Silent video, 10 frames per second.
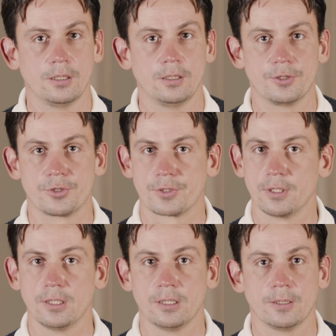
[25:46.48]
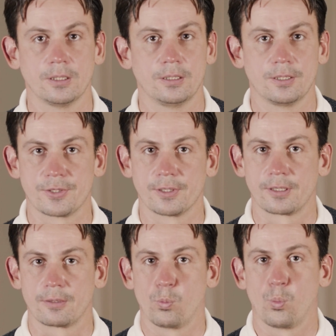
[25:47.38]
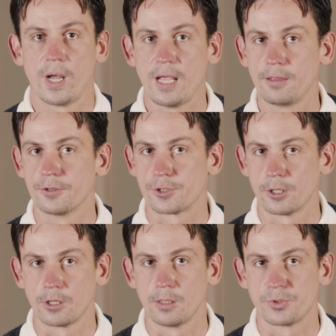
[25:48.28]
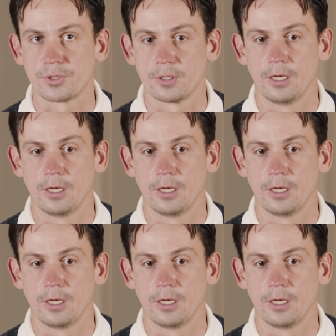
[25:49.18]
It's a way that startups